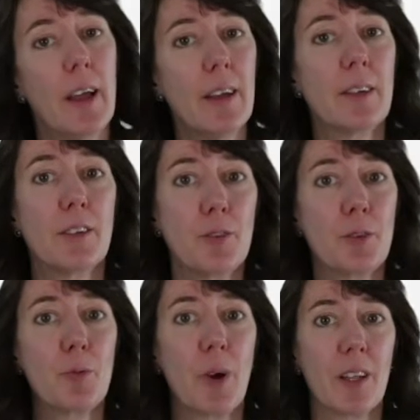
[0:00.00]
and you
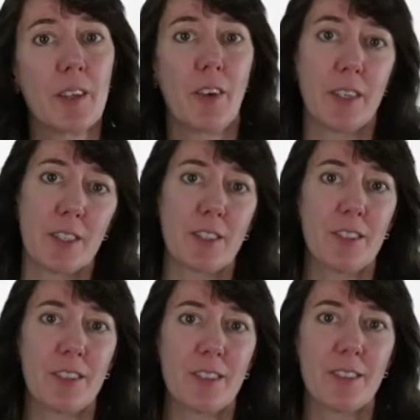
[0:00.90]
do well in
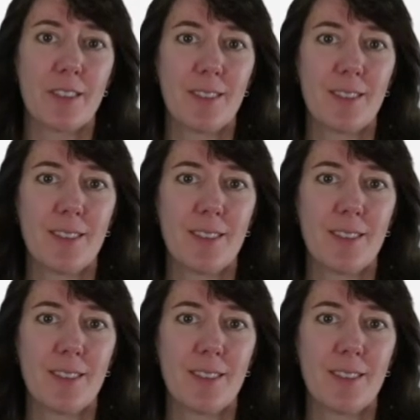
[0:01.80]
auditions.